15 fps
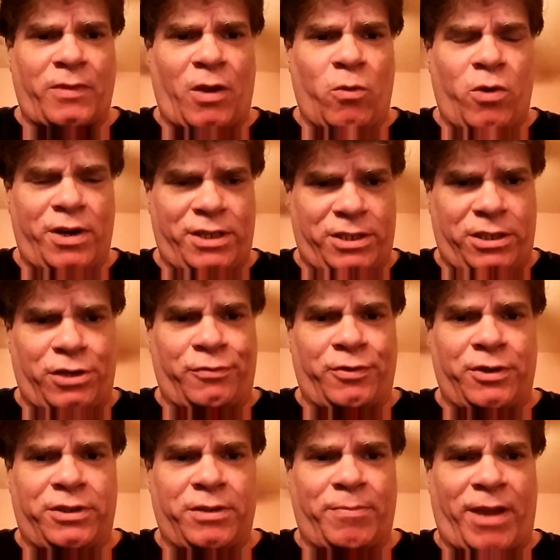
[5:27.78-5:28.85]
what is
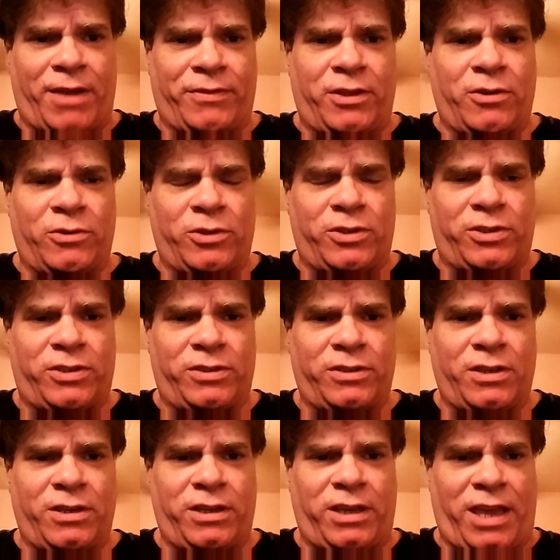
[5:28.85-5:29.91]
different about those
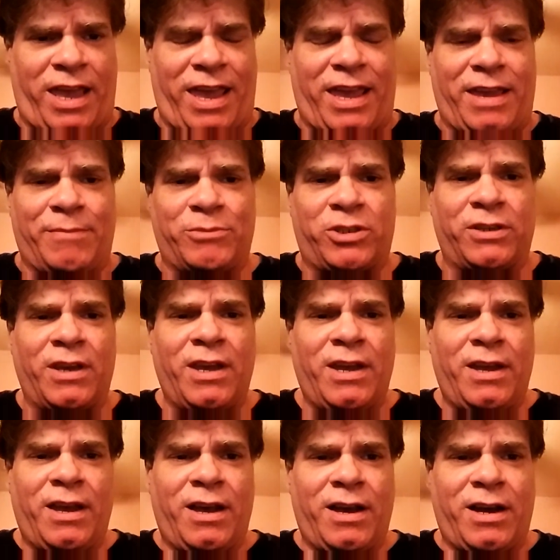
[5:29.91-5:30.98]
games
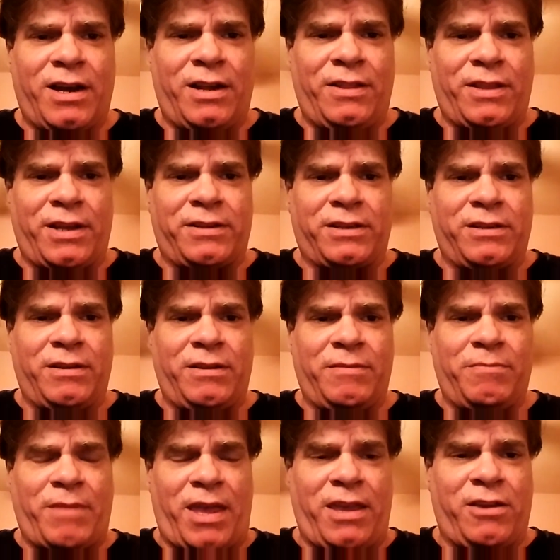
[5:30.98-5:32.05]
that
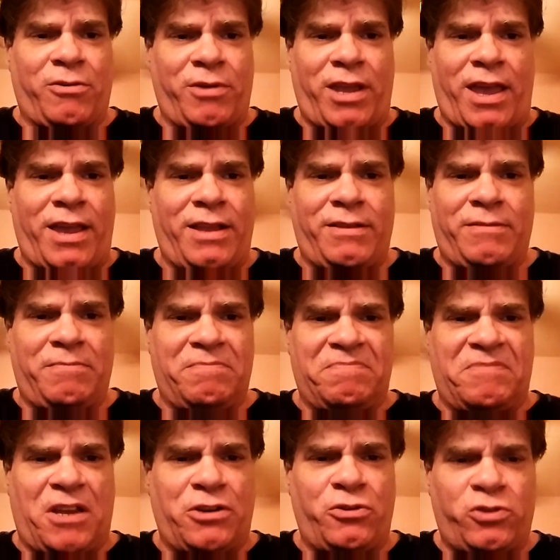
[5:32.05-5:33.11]
may create
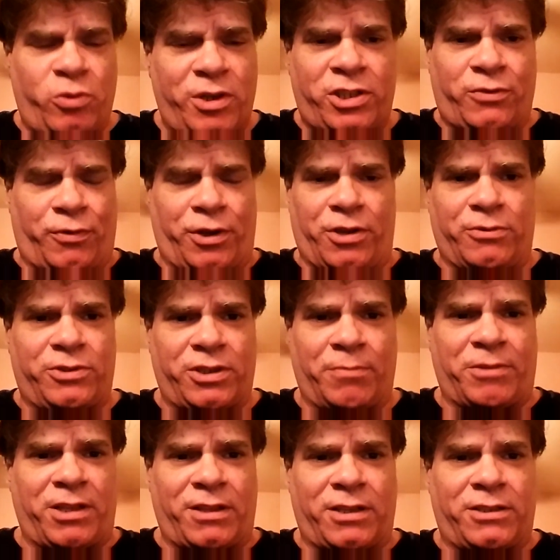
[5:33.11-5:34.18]
a new twist for you.
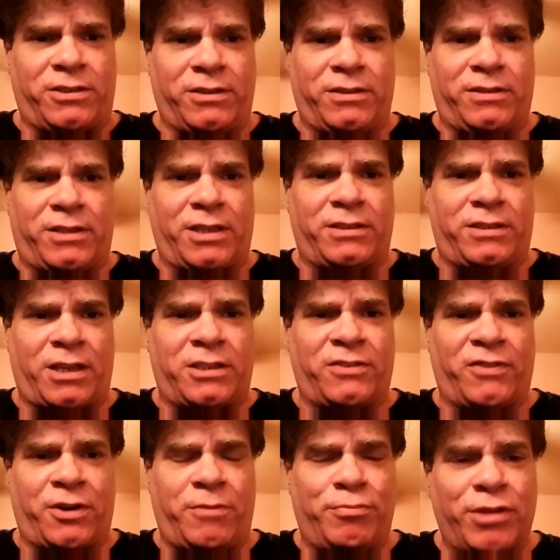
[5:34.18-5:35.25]
Something that's a
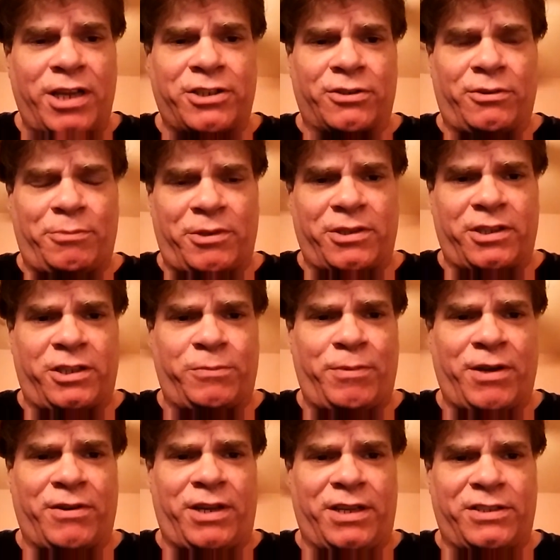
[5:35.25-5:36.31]
very pleasurable
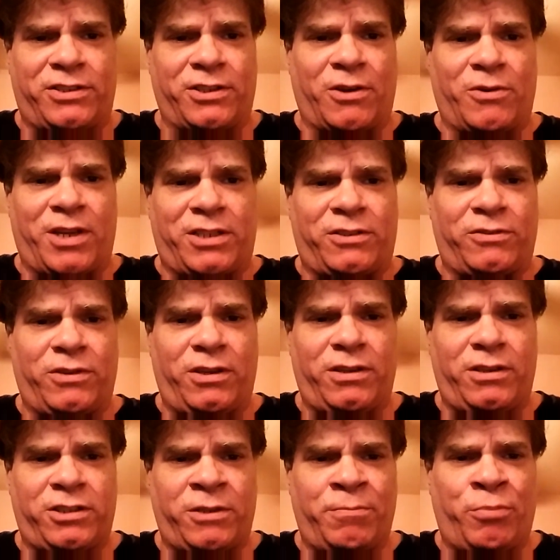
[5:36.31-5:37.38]
experience. So
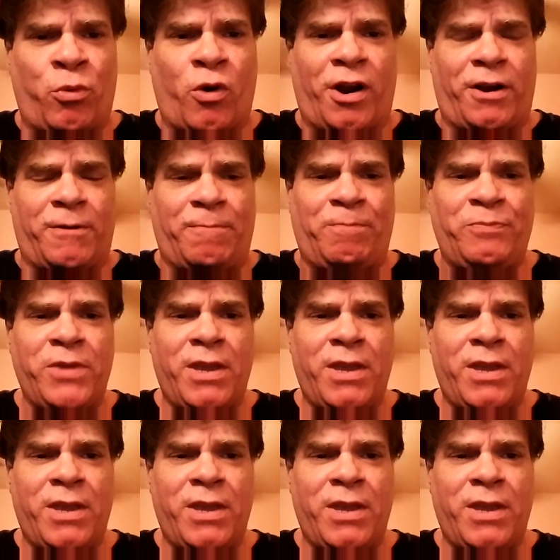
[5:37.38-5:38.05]
it's important